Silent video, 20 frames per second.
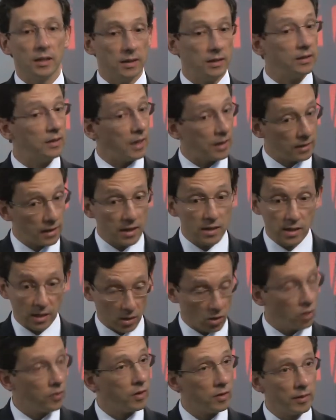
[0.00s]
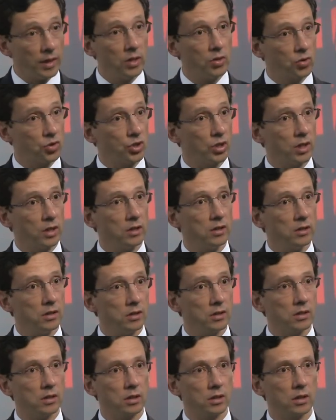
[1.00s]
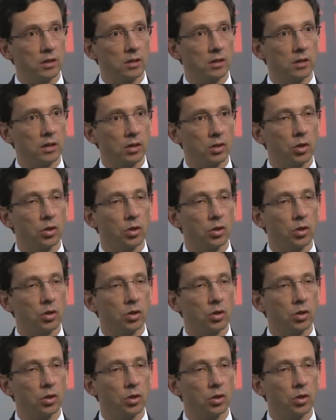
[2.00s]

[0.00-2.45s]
that's a global value chain in